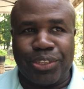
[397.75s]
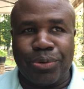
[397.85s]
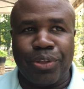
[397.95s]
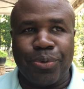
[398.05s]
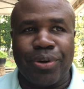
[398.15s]
So
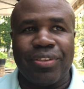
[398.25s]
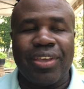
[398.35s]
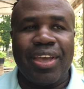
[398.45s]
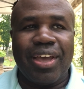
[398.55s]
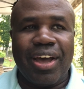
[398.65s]
in other words,
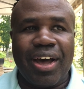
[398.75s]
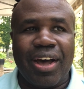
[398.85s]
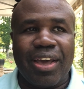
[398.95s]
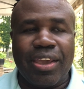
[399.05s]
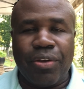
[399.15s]

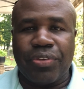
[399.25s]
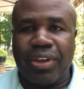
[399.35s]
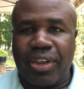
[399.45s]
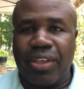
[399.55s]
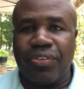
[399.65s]
uh,
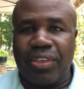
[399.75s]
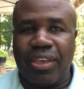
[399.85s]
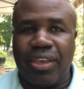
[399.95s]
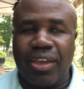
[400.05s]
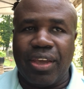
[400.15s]
quercetin is
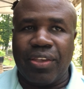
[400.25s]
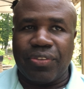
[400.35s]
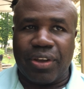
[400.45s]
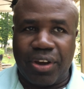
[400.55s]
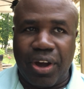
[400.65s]
the is
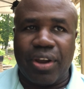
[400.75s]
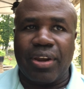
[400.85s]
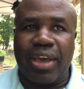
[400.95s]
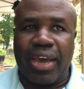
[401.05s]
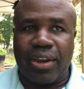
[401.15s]
the
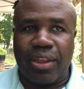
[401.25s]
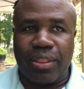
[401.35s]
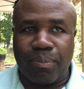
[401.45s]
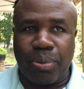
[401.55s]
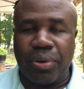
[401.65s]
gun and
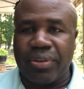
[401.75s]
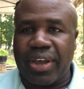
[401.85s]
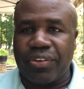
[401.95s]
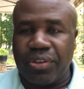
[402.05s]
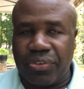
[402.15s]
the bullet is
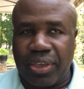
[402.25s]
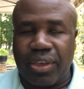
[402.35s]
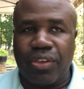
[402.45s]
actually zinc.